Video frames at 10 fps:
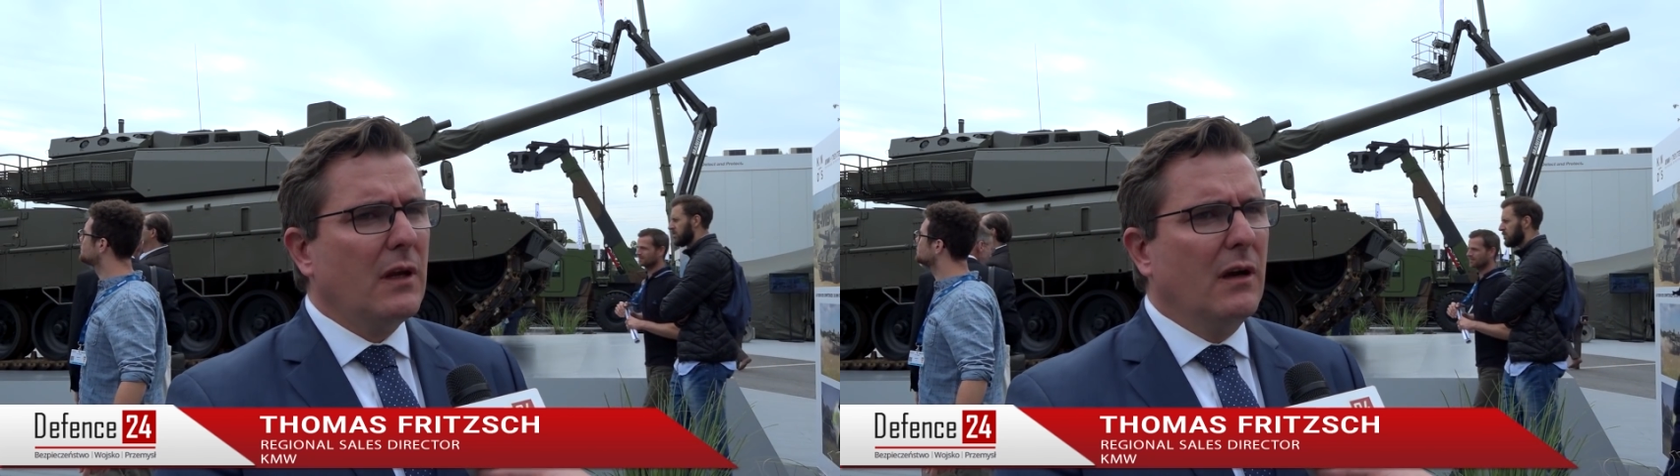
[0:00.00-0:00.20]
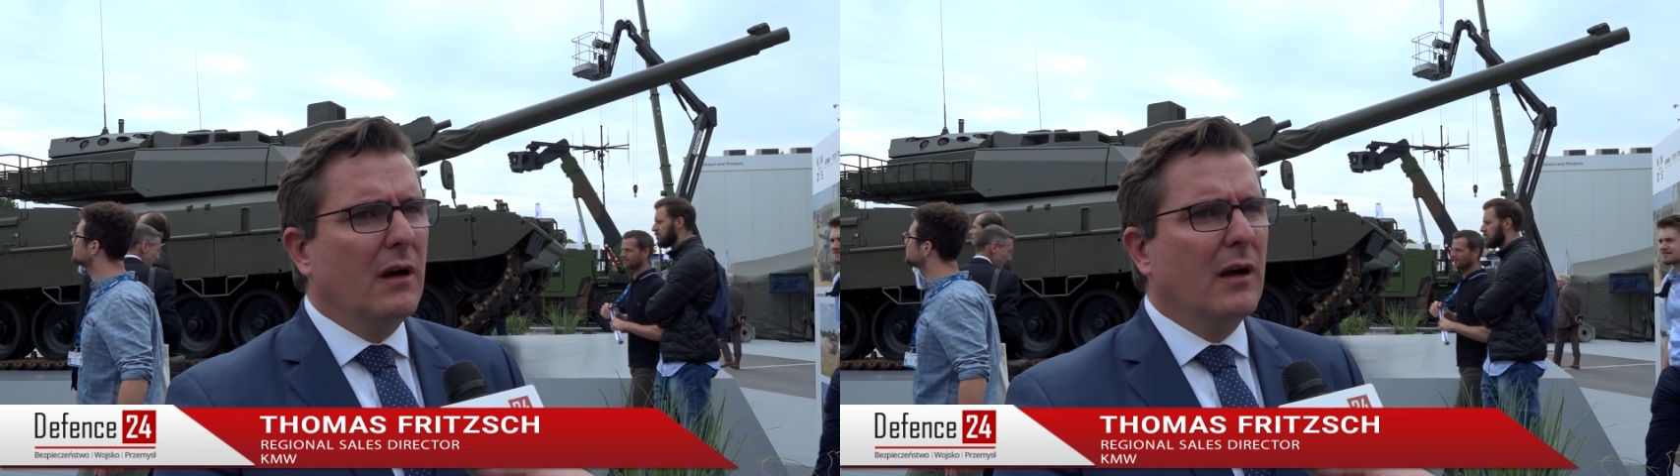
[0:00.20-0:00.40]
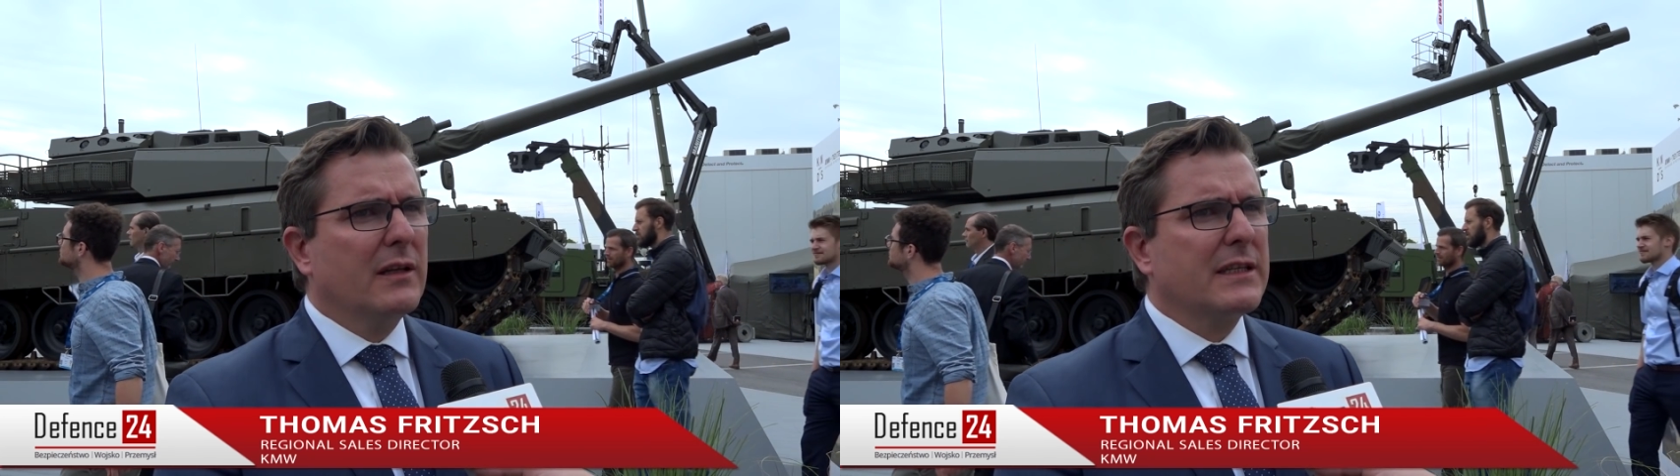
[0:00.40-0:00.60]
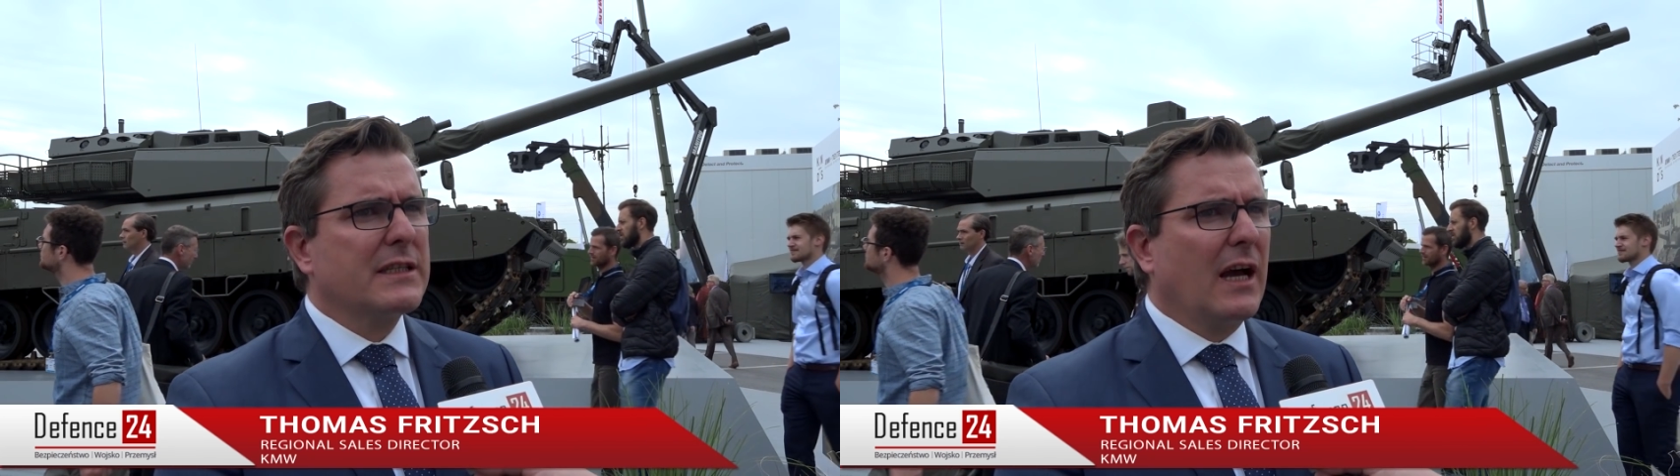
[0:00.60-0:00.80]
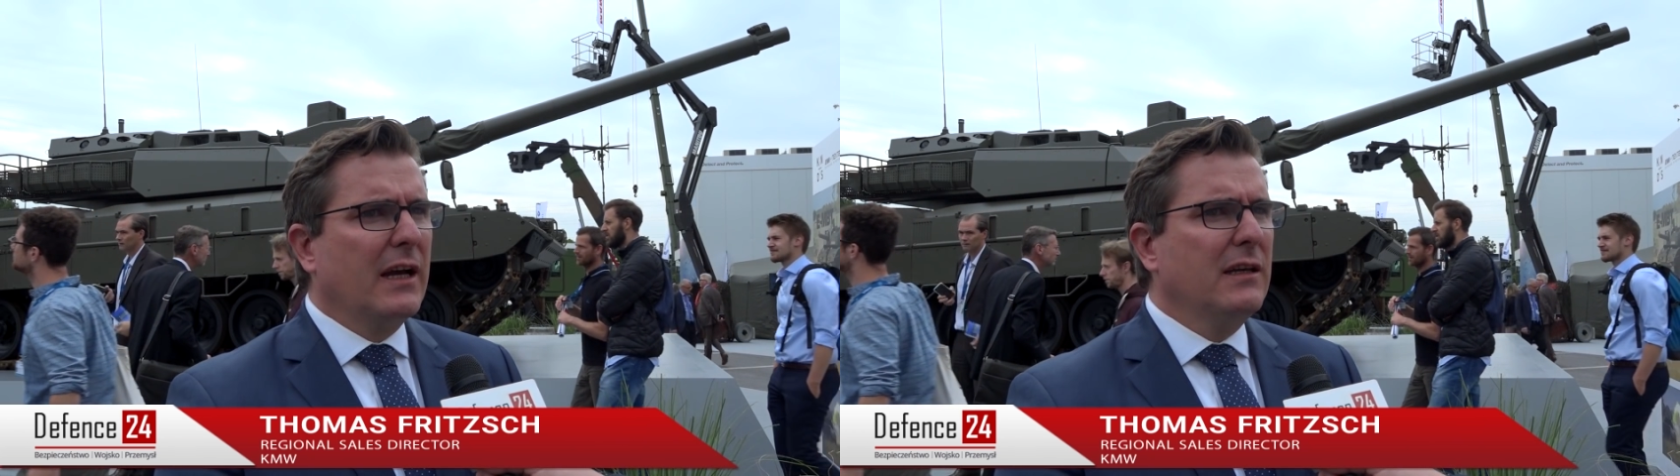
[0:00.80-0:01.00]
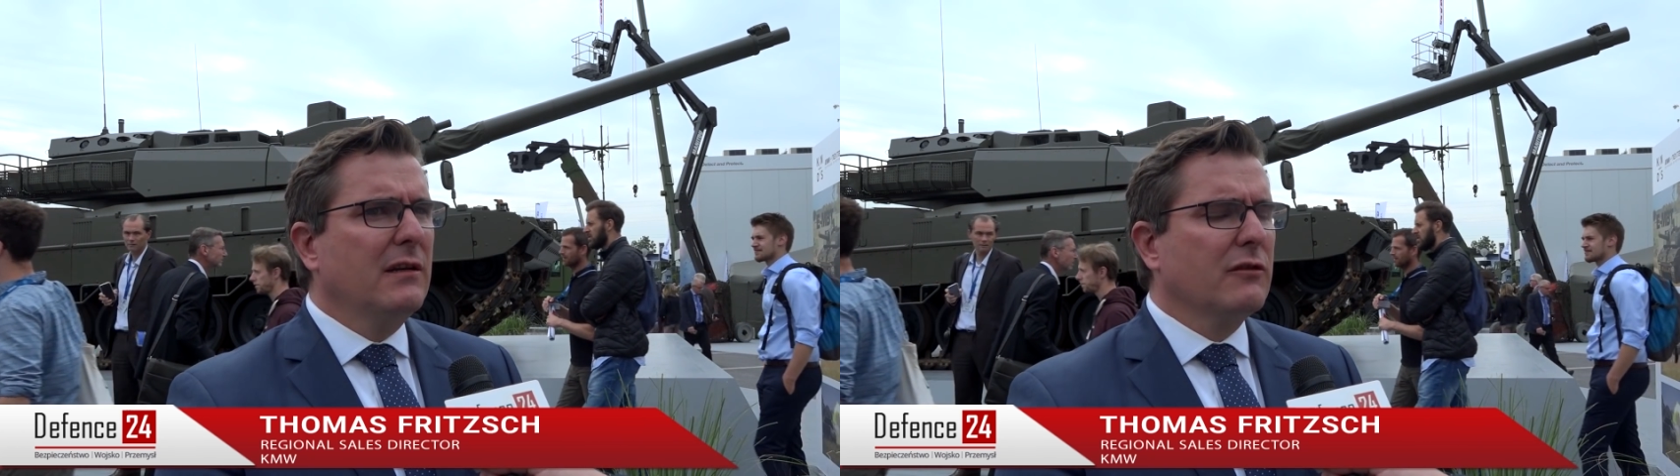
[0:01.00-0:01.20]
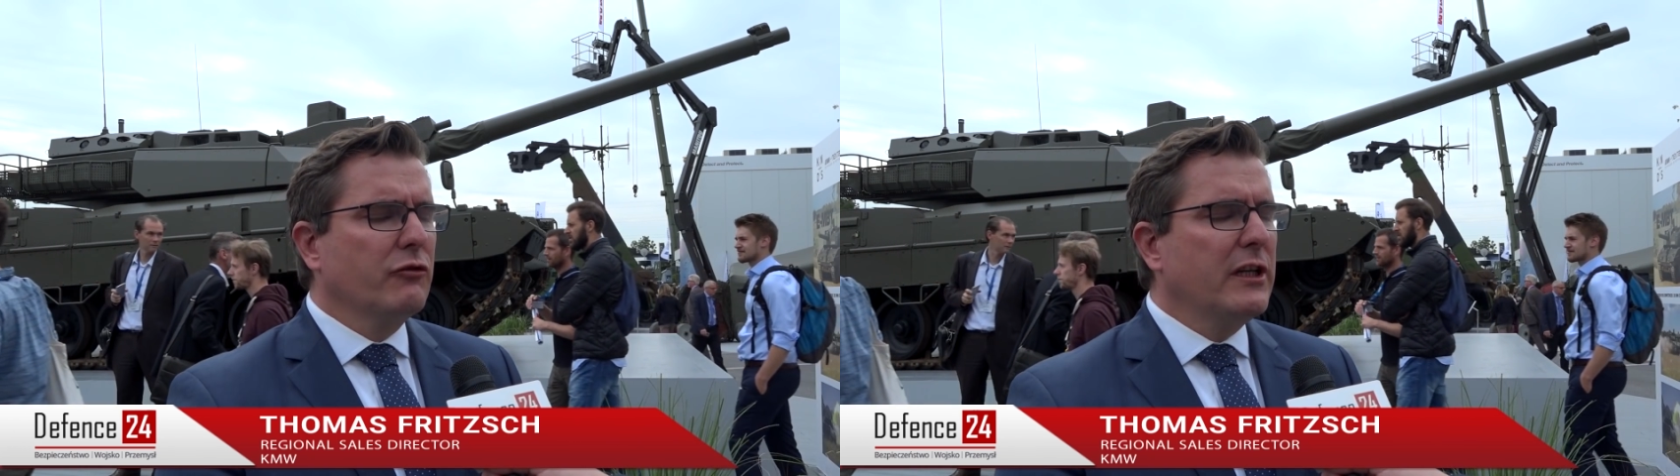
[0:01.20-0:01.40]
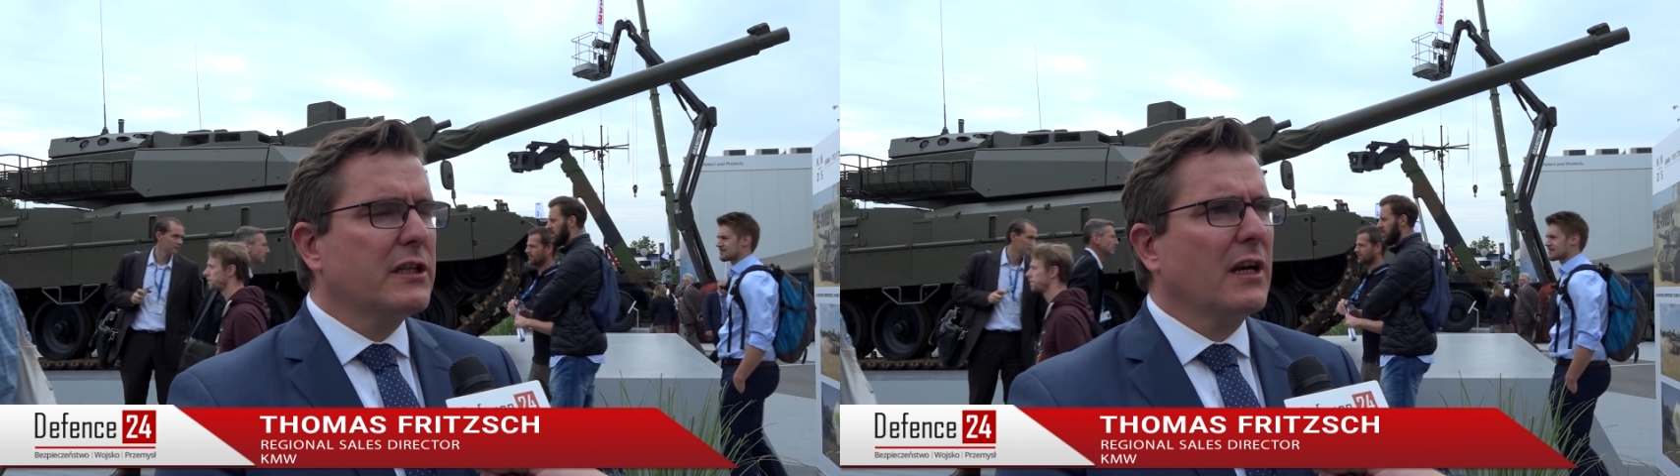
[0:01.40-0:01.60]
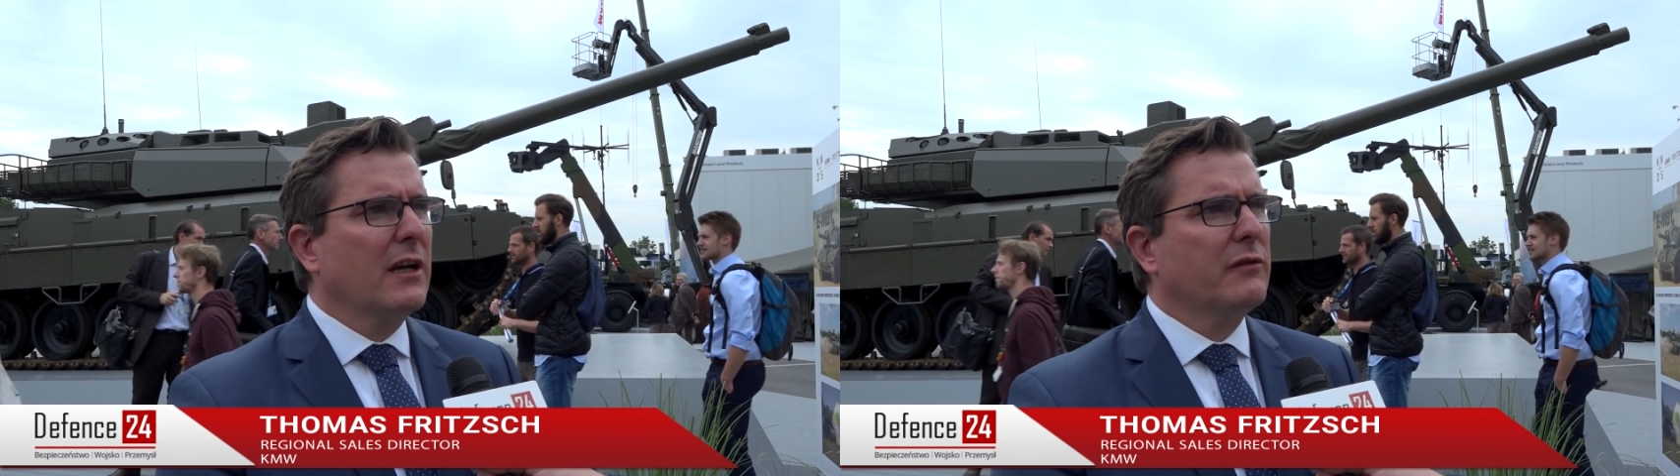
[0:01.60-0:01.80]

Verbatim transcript: uh, design, the redesign